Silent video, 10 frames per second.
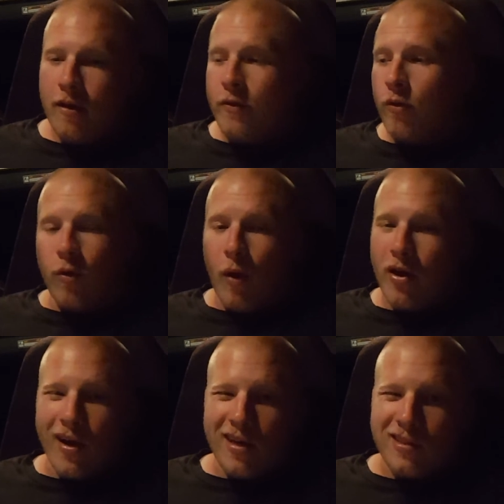The only way
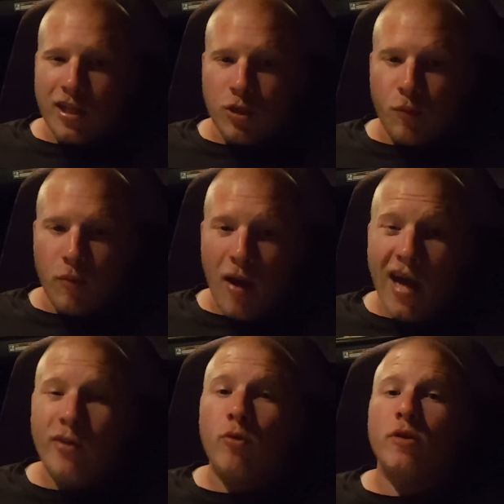you're getting a 10-speed
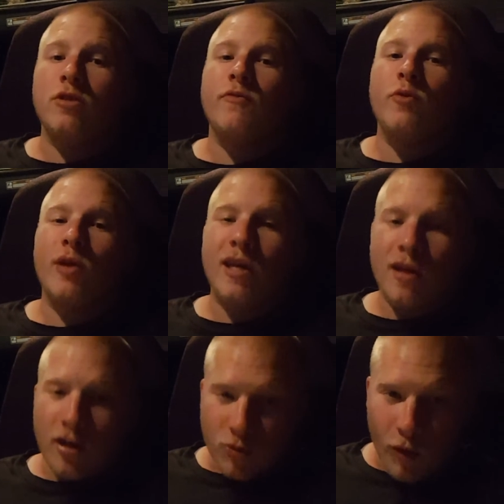manual is if you
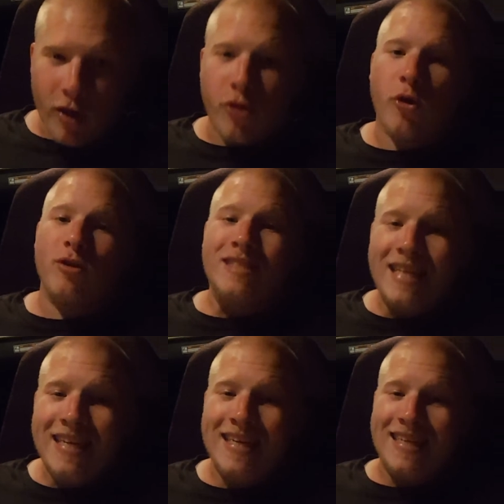get a
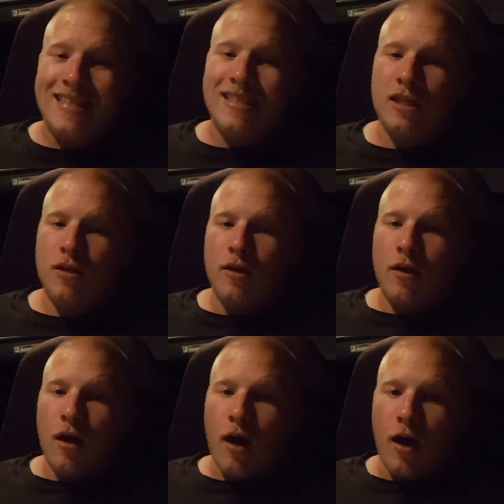2013
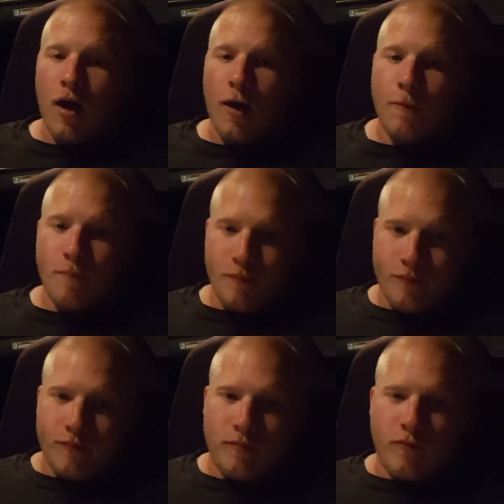
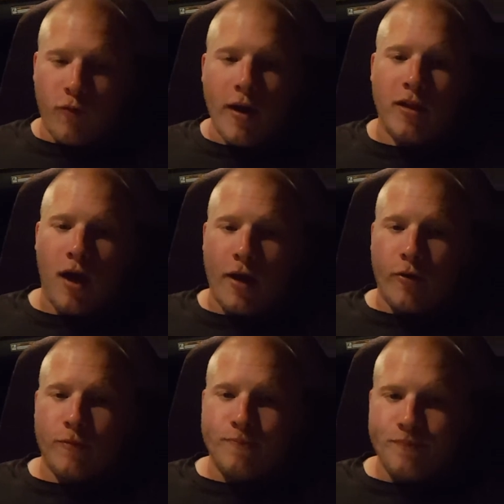Freightliner.